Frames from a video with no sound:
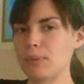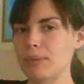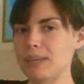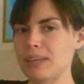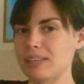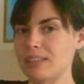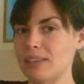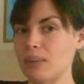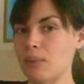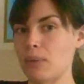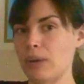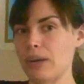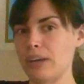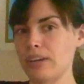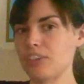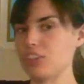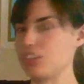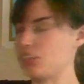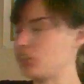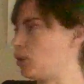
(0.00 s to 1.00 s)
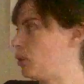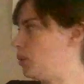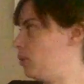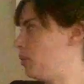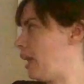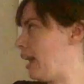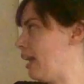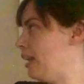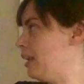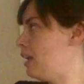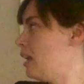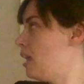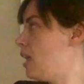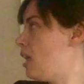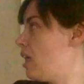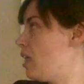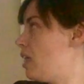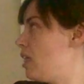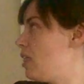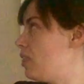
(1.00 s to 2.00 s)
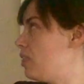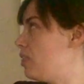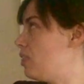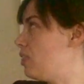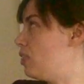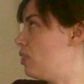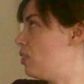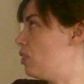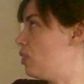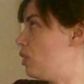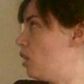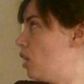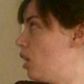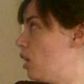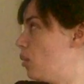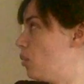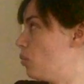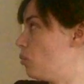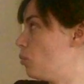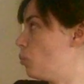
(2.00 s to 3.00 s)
because I wanted to show you that the